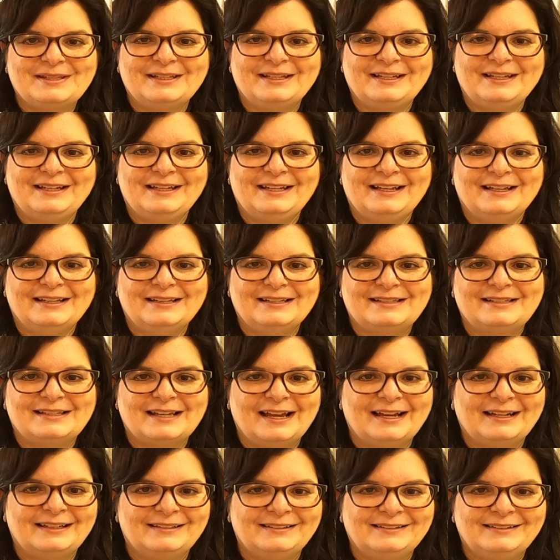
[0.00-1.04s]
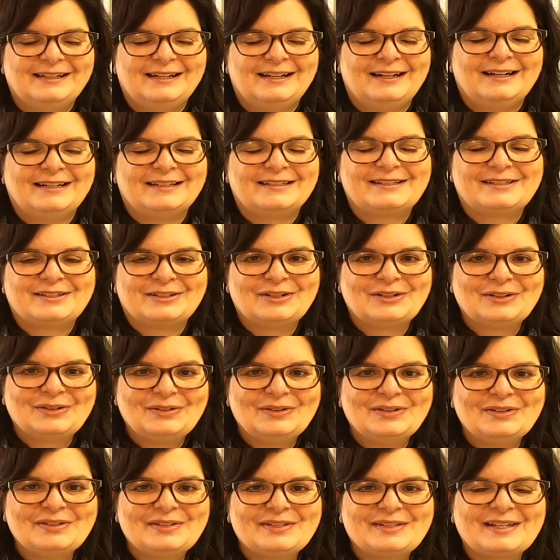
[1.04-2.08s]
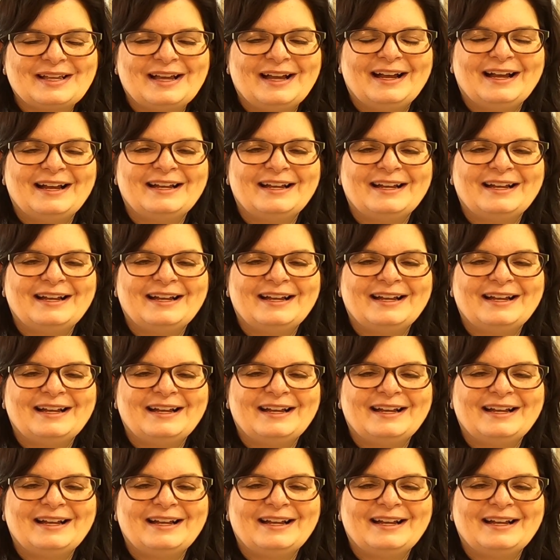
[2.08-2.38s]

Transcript: the inset circles,